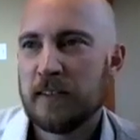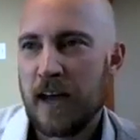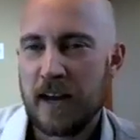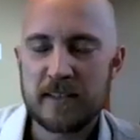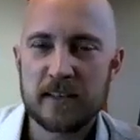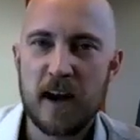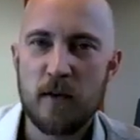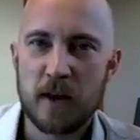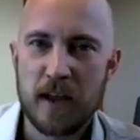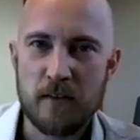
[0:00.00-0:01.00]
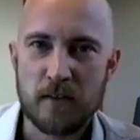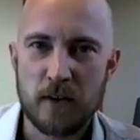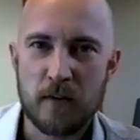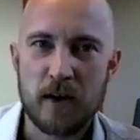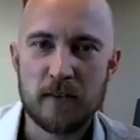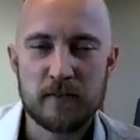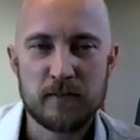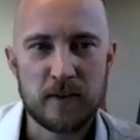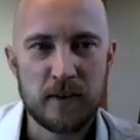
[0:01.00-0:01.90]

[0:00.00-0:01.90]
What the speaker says: And it did not work out very well for